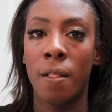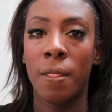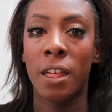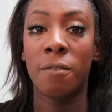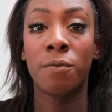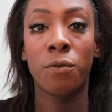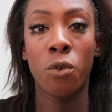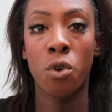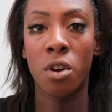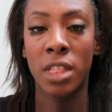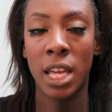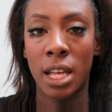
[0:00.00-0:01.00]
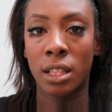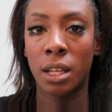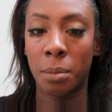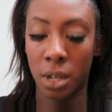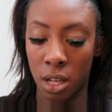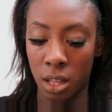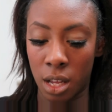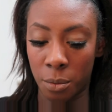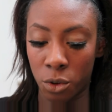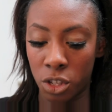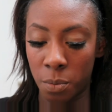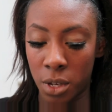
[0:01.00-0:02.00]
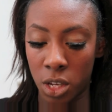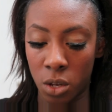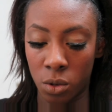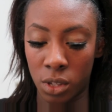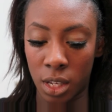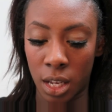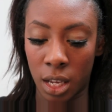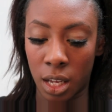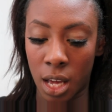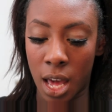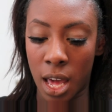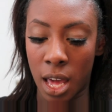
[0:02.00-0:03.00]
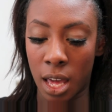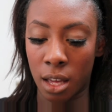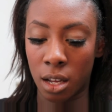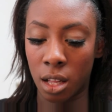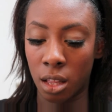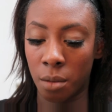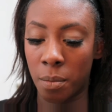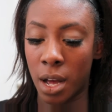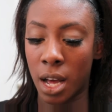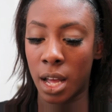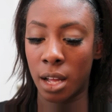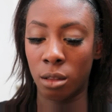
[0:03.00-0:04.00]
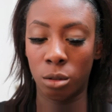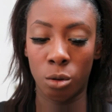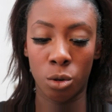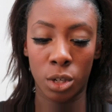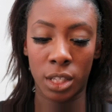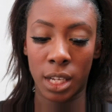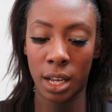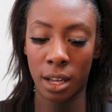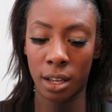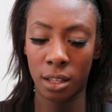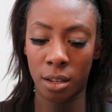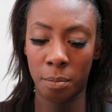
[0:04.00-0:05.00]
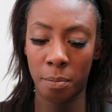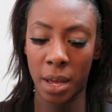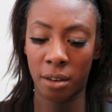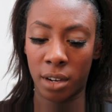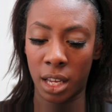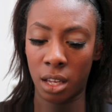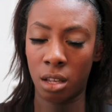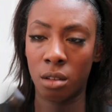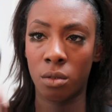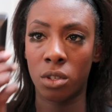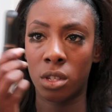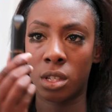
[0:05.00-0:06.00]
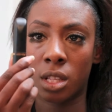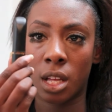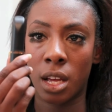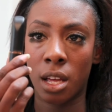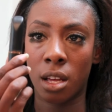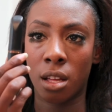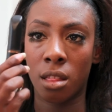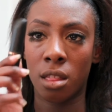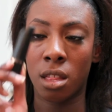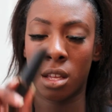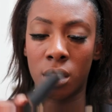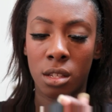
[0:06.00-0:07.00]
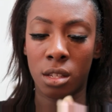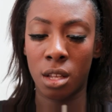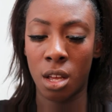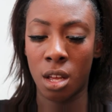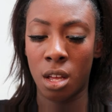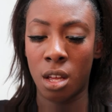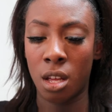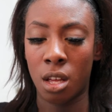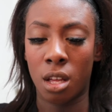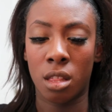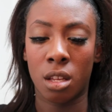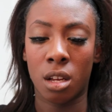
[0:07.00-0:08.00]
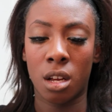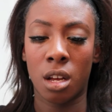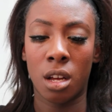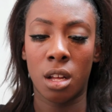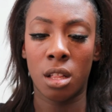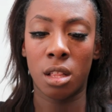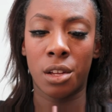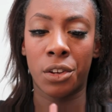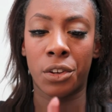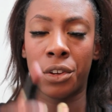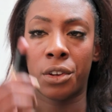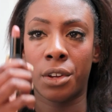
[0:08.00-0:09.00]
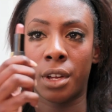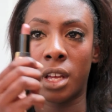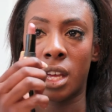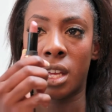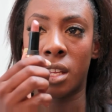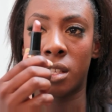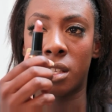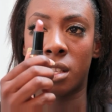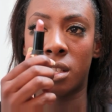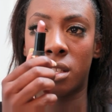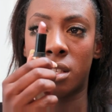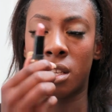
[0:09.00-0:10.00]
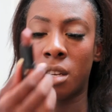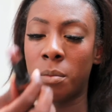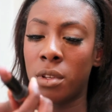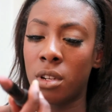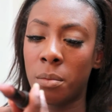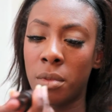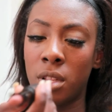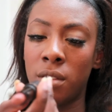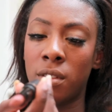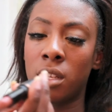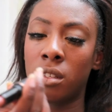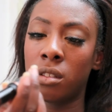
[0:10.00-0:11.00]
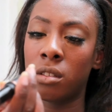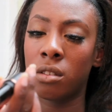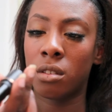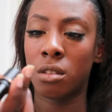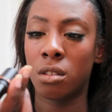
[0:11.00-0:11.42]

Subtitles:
Then for the lip colour, I'm going to be using a colour by Lord and Berry, just like this. And the colour is Cinnamon, I believe it is.